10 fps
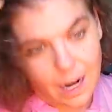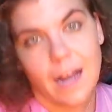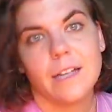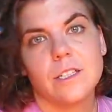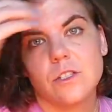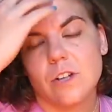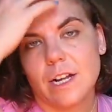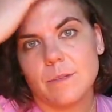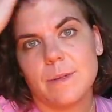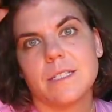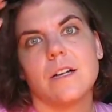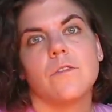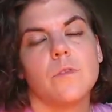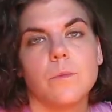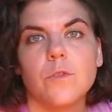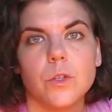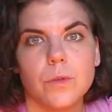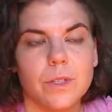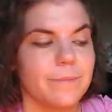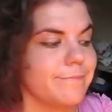I distract myself from food.